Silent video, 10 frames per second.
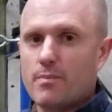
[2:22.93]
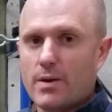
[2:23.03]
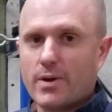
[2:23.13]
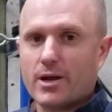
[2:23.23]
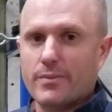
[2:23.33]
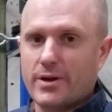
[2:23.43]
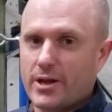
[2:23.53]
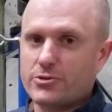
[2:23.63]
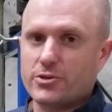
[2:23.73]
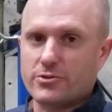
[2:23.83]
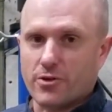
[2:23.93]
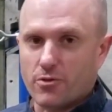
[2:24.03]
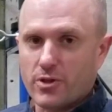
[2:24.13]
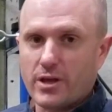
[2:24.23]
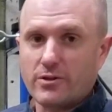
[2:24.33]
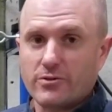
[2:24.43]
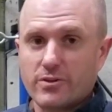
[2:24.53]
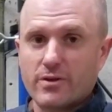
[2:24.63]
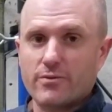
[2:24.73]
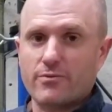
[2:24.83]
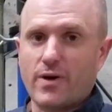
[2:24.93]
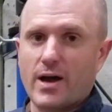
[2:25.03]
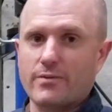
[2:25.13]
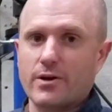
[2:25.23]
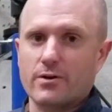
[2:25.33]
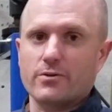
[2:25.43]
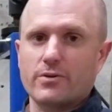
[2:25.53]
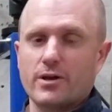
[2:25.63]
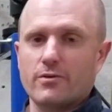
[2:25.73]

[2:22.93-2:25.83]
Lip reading: My recommendation is at least 5-year